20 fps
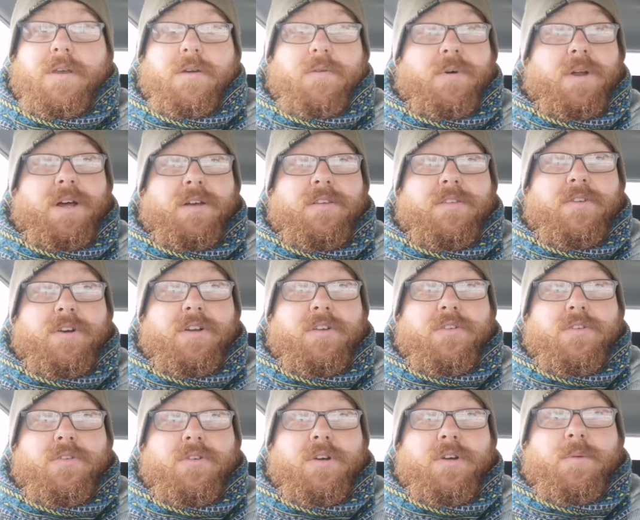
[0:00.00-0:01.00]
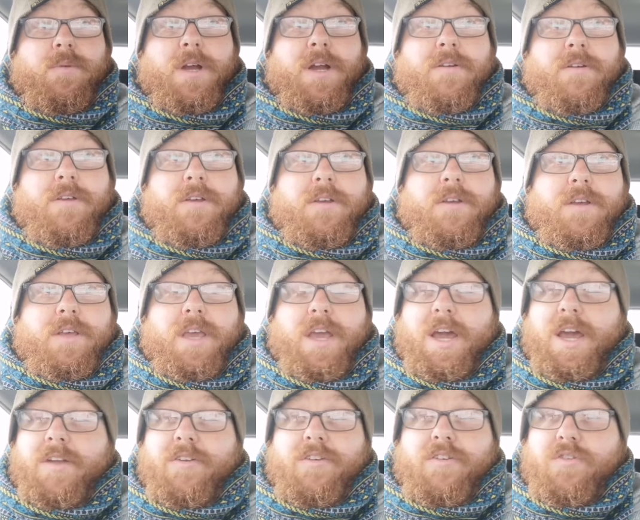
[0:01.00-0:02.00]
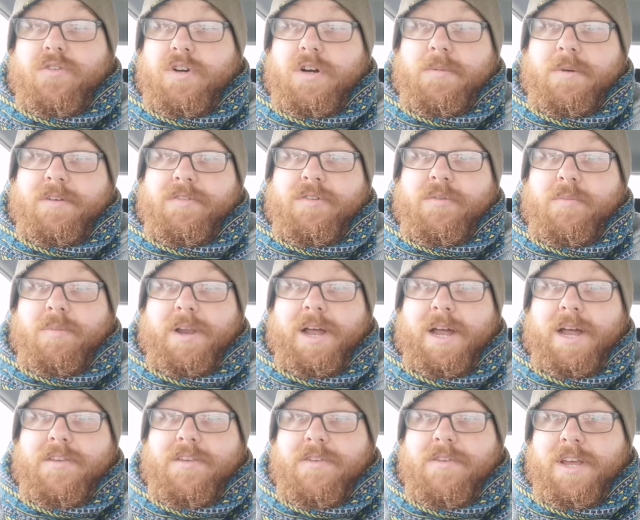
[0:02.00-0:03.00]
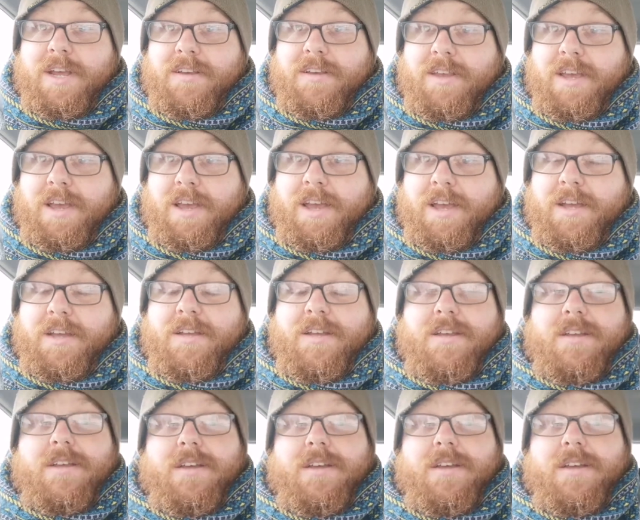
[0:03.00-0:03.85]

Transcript: What else have I got to talk about? Yeah, just talk about some plans for next year.